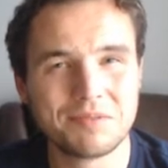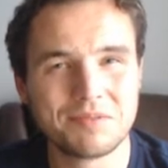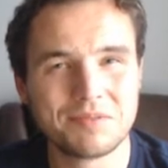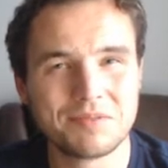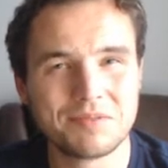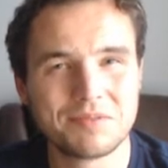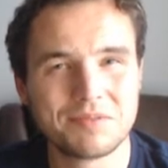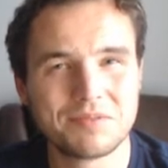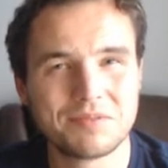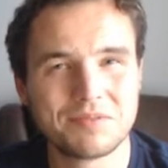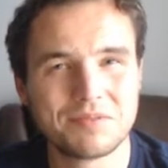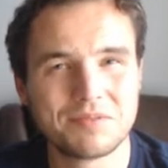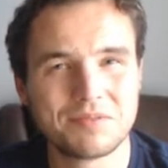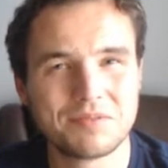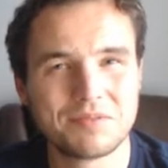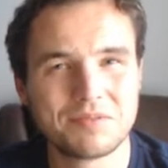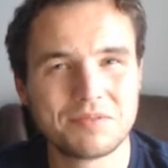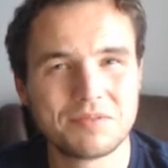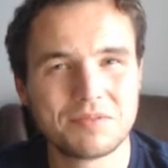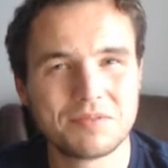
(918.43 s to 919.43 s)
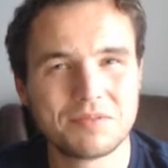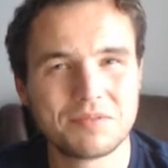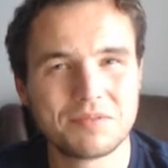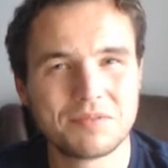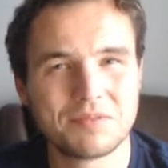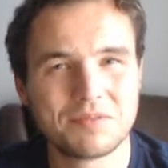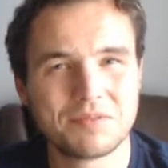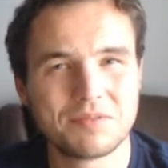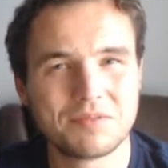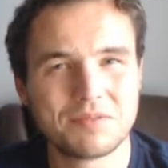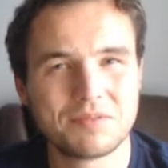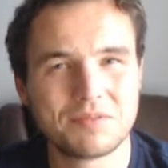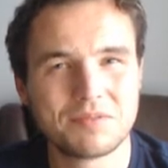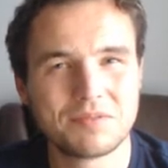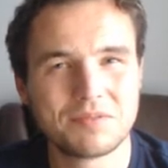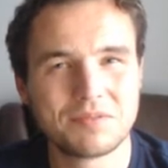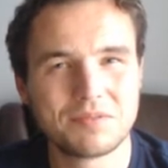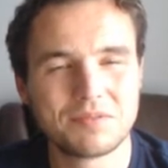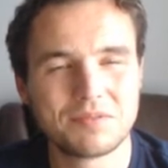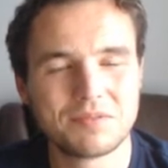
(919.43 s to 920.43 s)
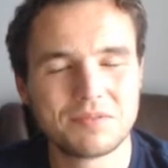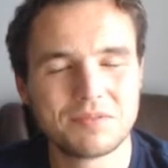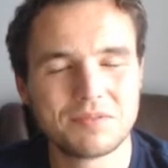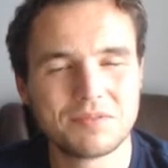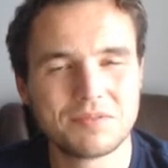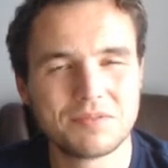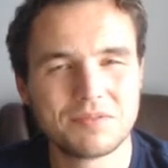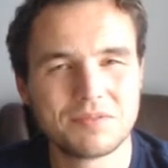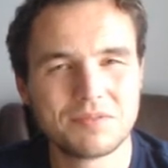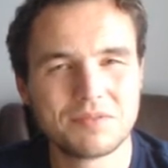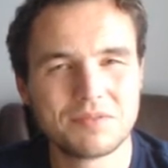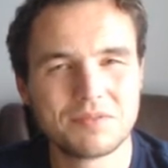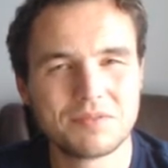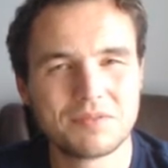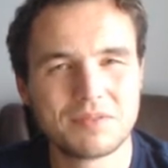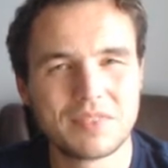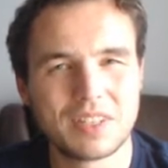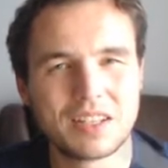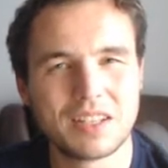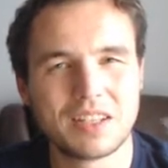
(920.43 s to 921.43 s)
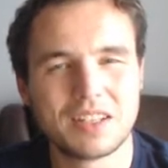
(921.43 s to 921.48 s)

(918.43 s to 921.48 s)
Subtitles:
[no speech]